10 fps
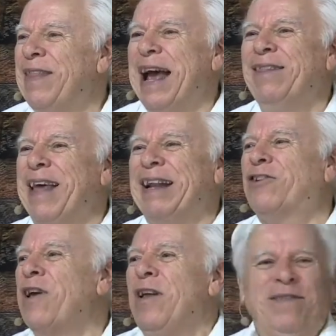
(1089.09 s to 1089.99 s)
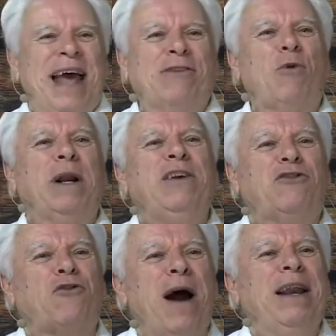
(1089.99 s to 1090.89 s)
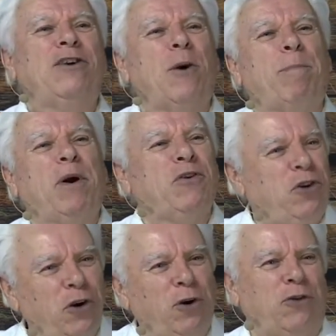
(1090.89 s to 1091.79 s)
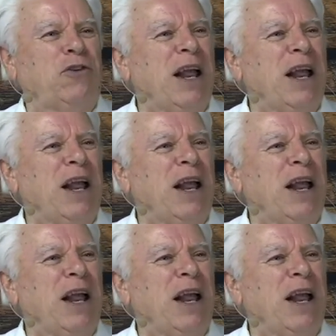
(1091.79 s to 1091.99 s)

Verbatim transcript: That, that's, that's what he's trying to produce